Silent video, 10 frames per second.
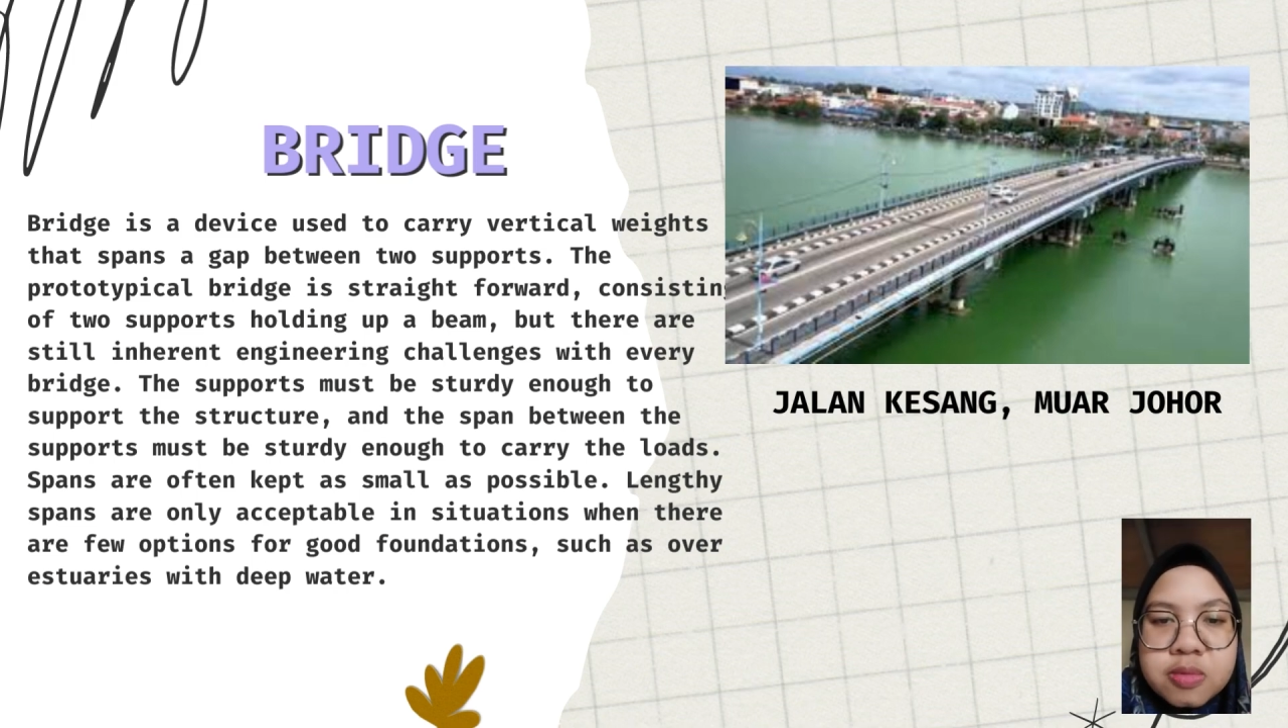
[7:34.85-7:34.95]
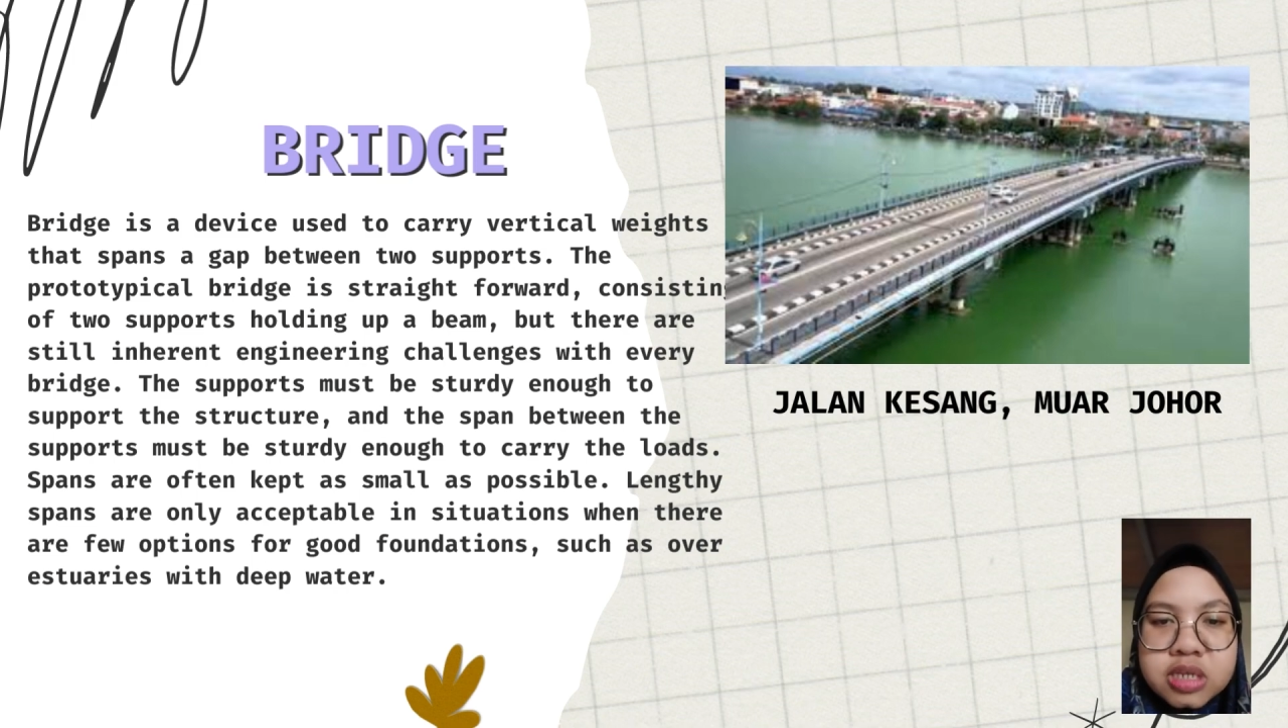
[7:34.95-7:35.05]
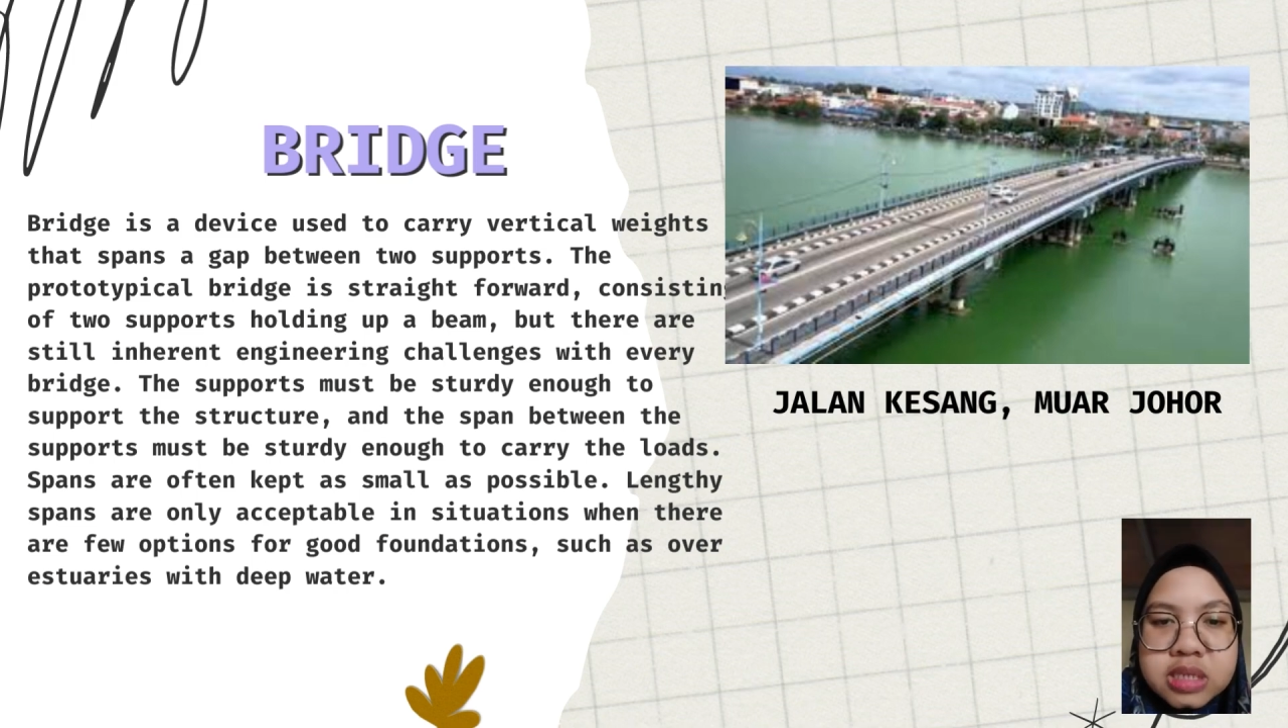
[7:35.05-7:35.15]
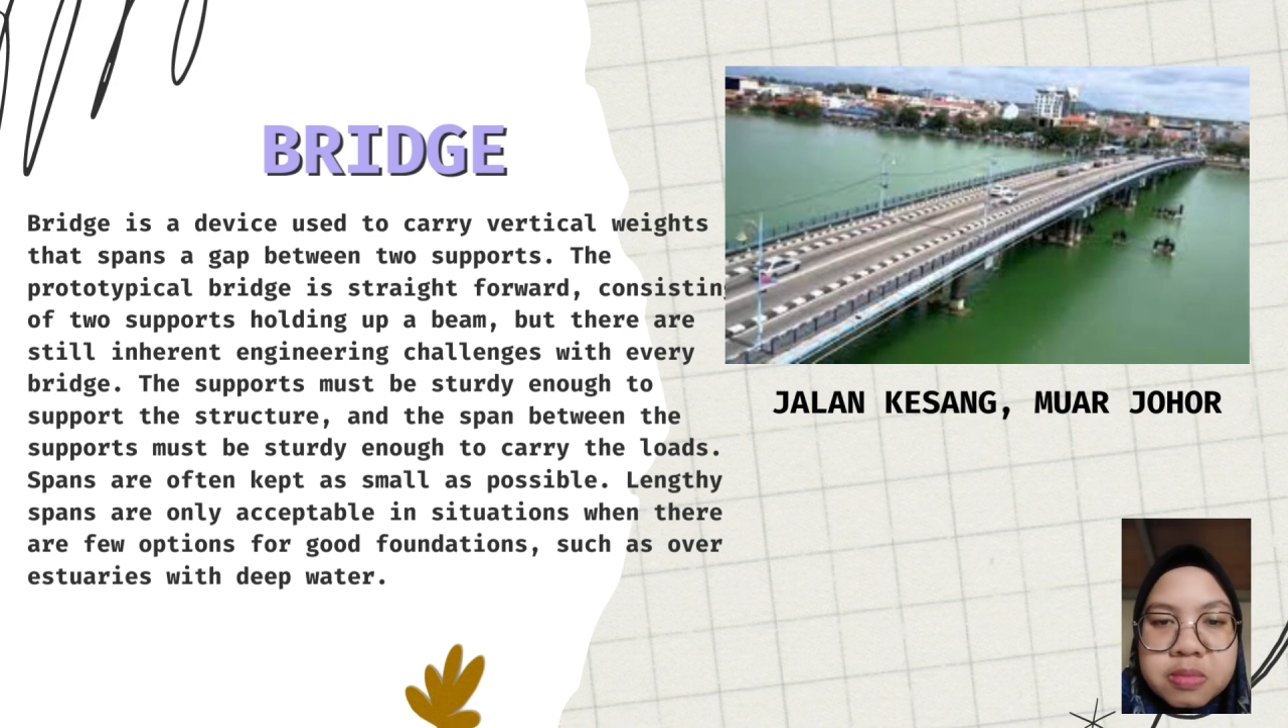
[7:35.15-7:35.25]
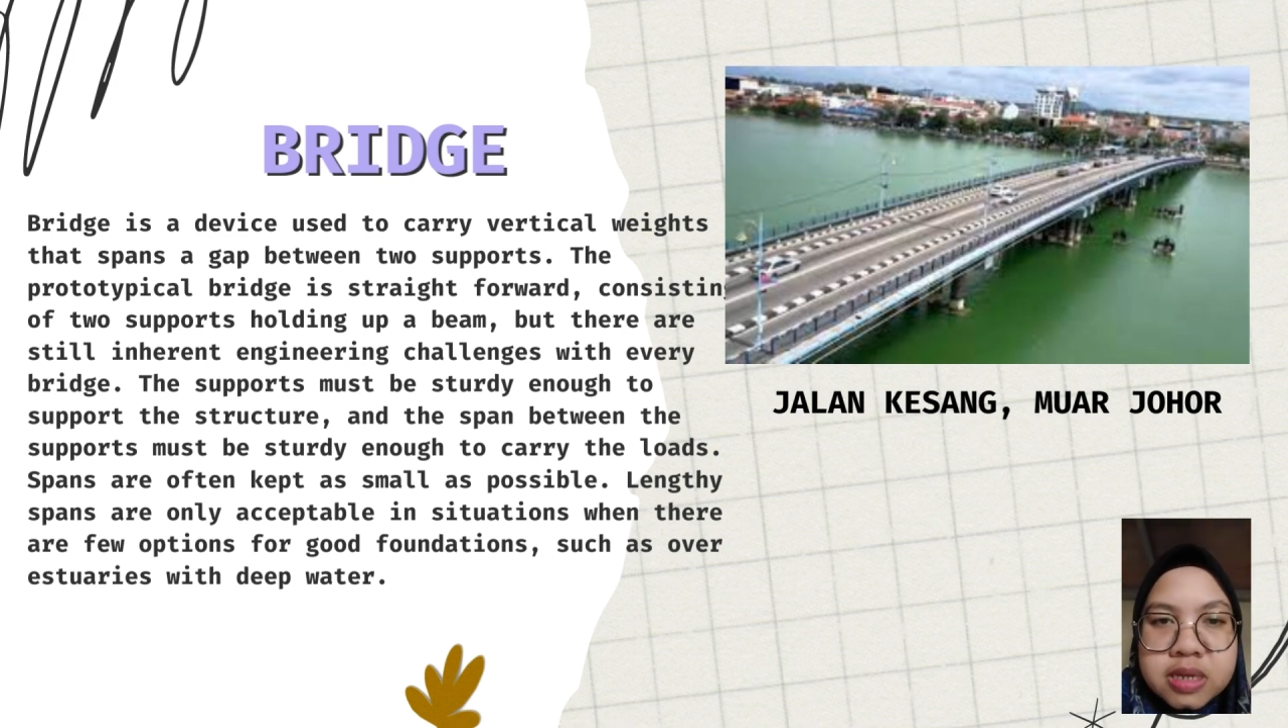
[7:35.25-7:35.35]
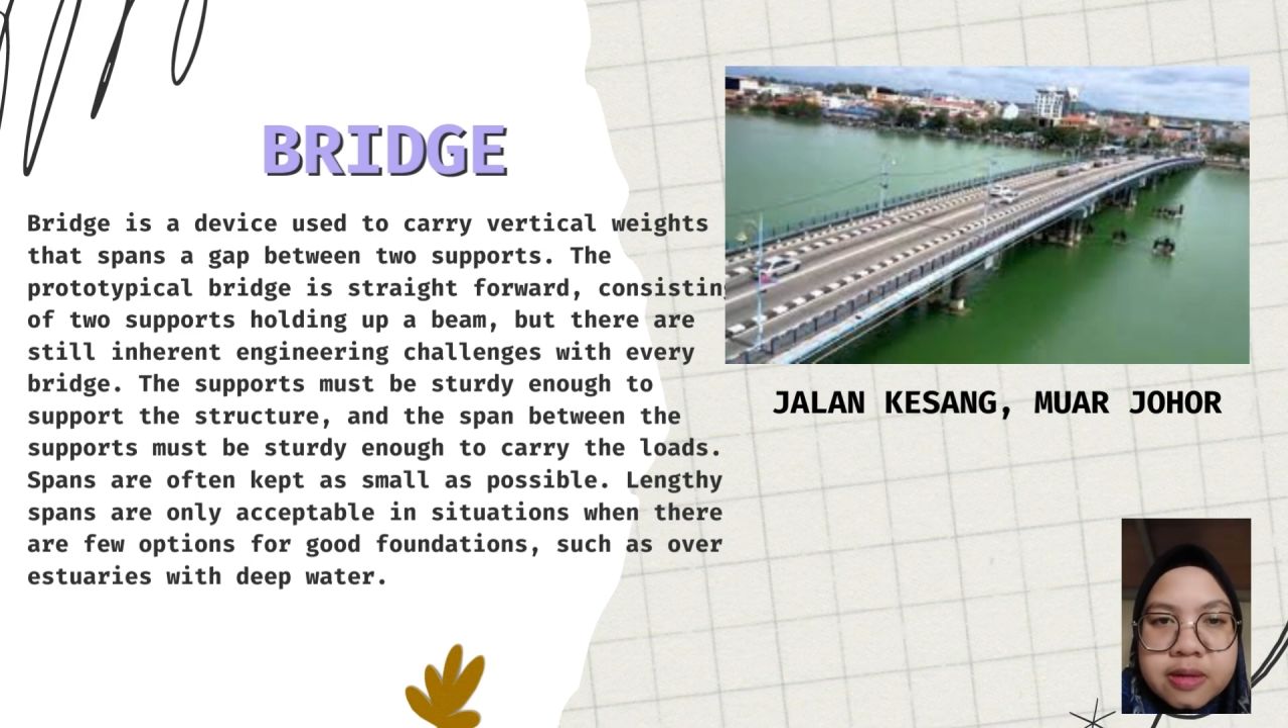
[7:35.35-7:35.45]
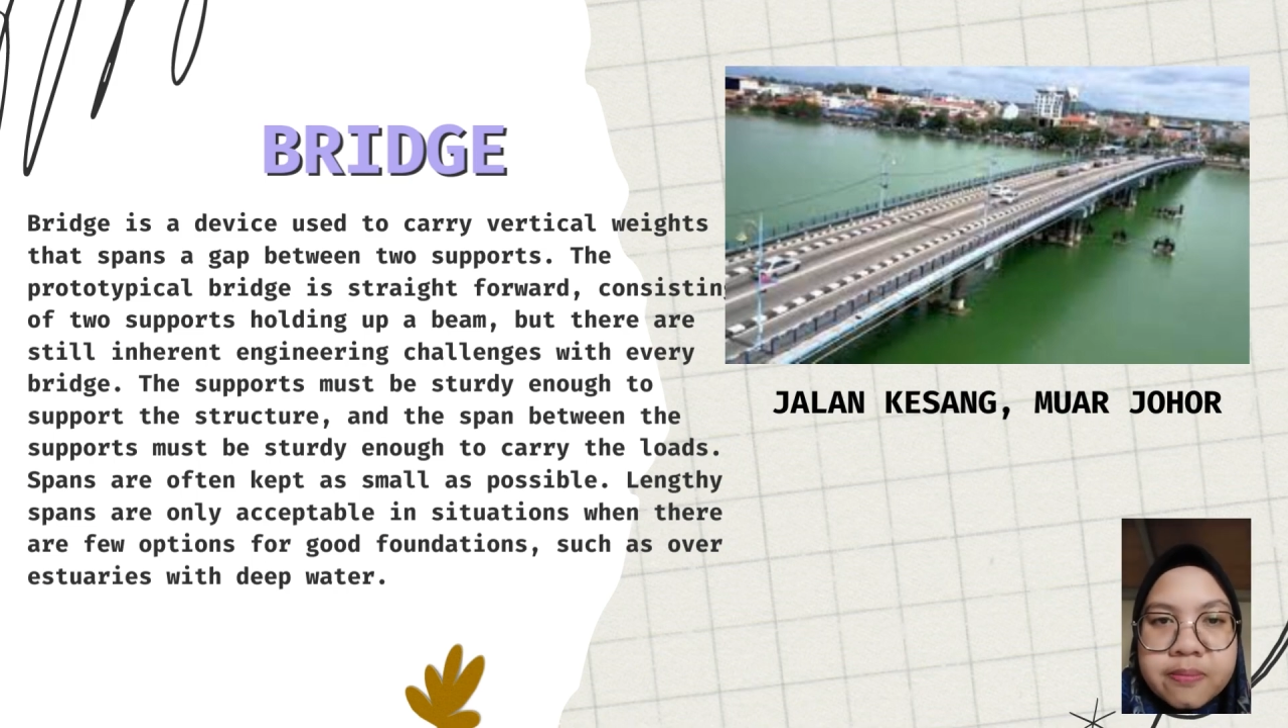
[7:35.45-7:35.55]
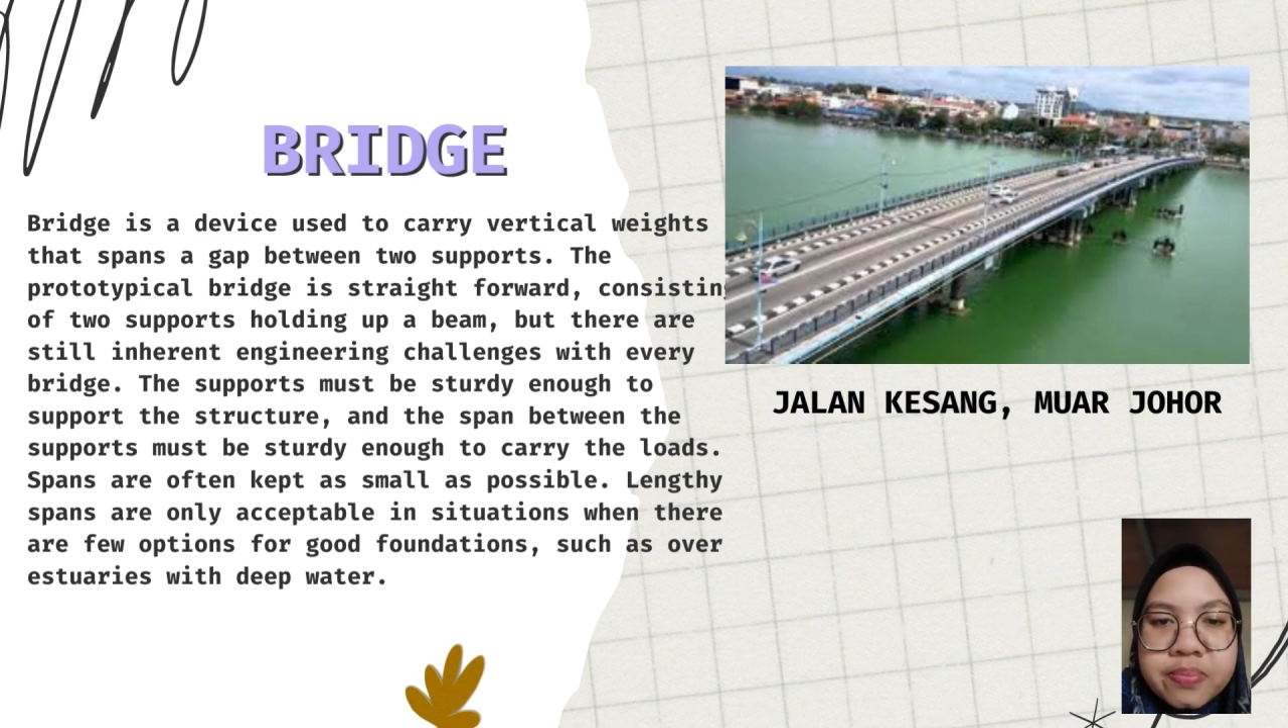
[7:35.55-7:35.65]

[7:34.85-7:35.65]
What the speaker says: possible.